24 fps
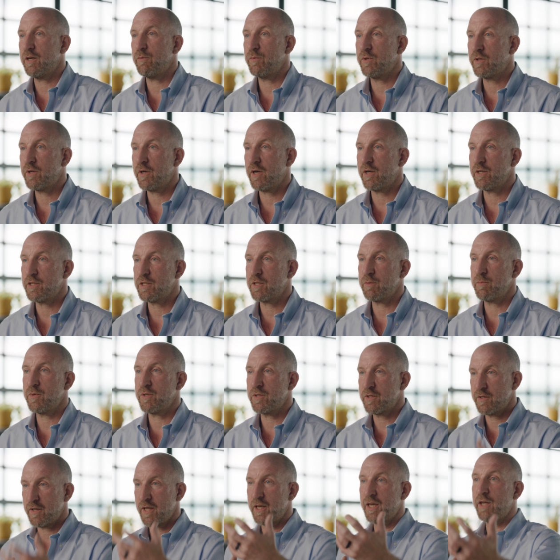it with
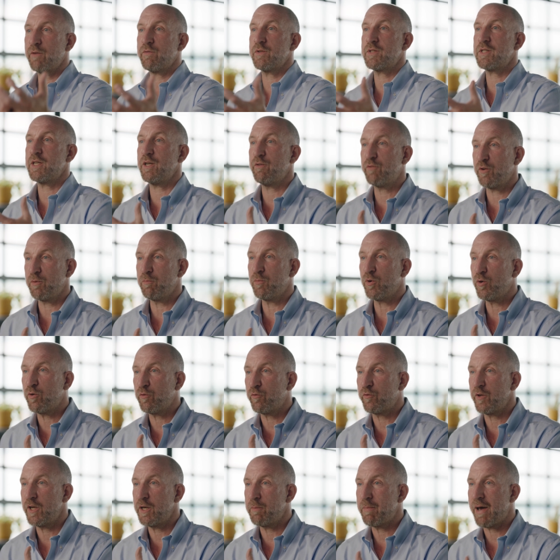customers, and they give us even more
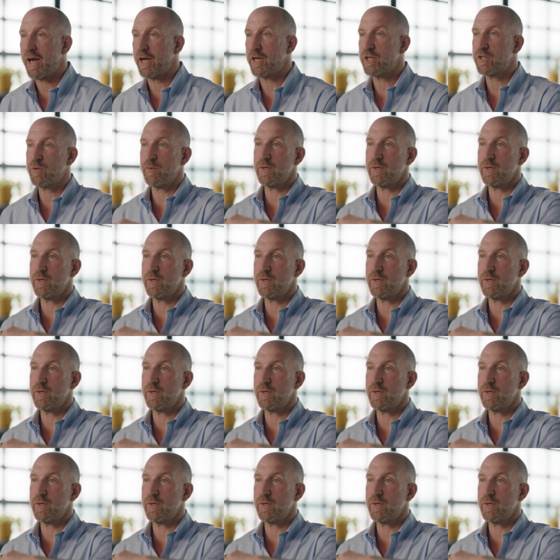feedback.